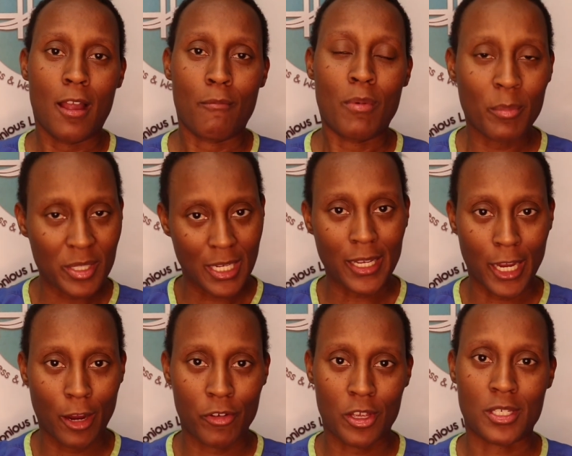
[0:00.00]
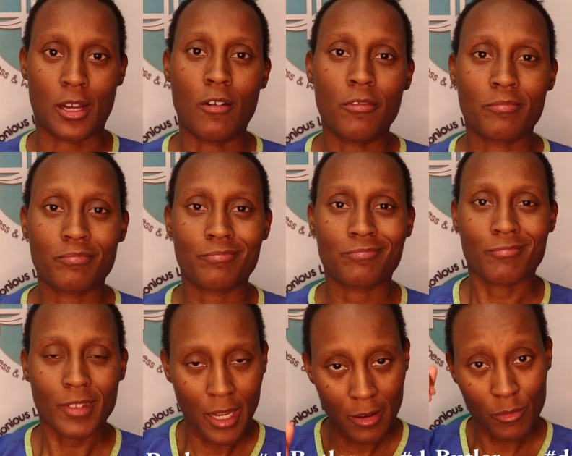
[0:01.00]
Remember to take care of yourself.
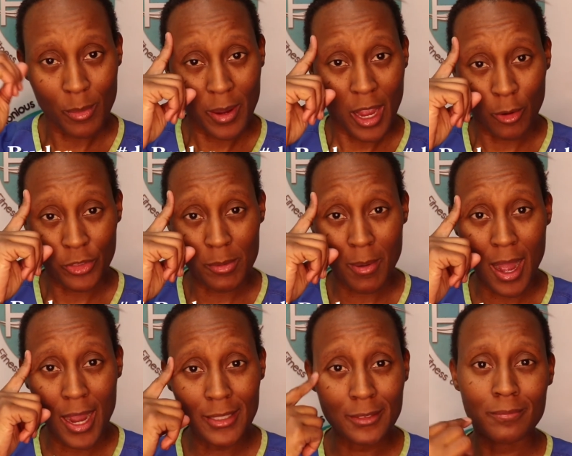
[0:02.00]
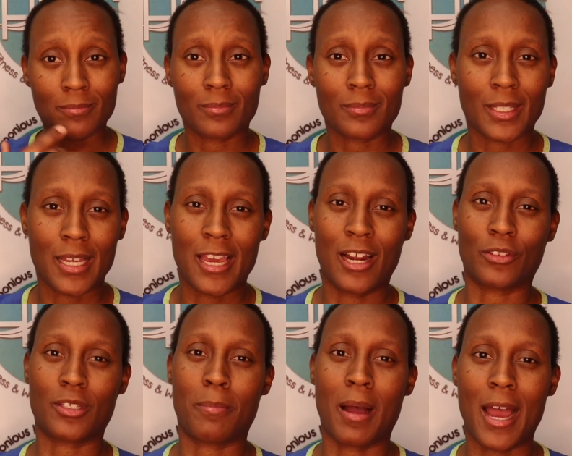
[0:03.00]
A healthy mind and
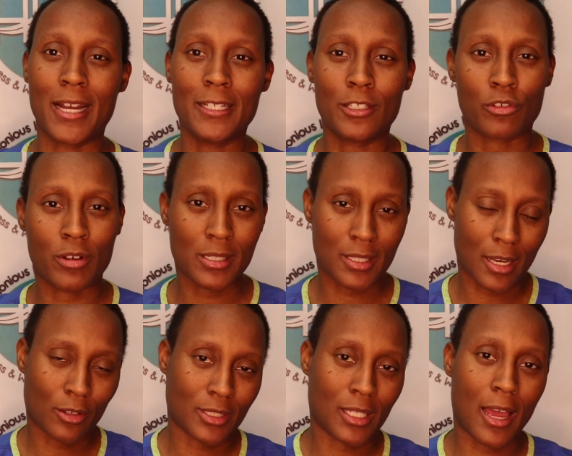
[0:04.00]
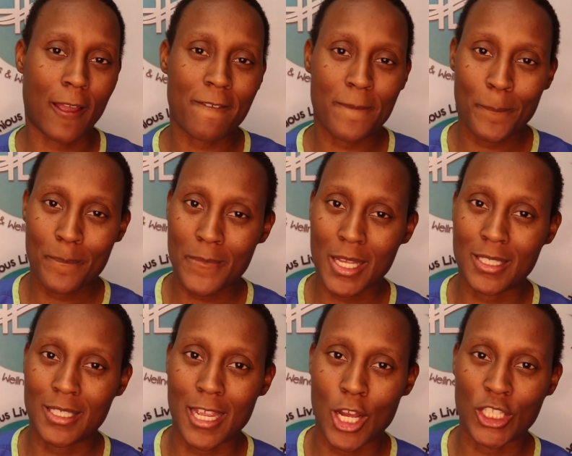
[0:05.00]
healthy body creates a healthy life.
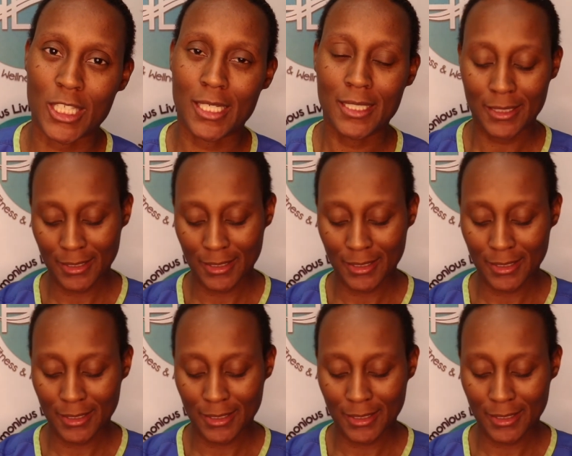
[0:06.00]
Stay healthy.